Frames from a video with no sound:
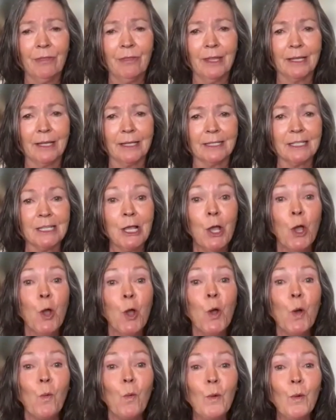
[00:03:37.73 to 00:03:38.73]
things.
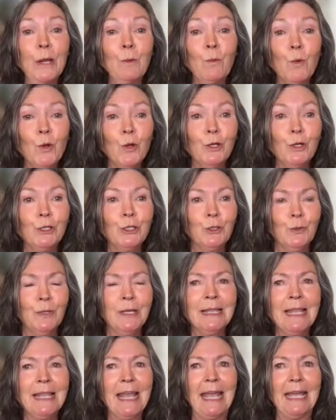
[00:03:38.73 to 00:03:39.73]
We weren't
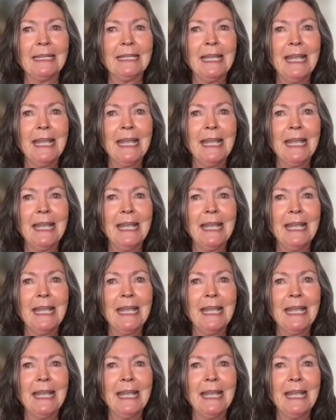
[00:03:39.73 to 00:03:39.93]
doing that.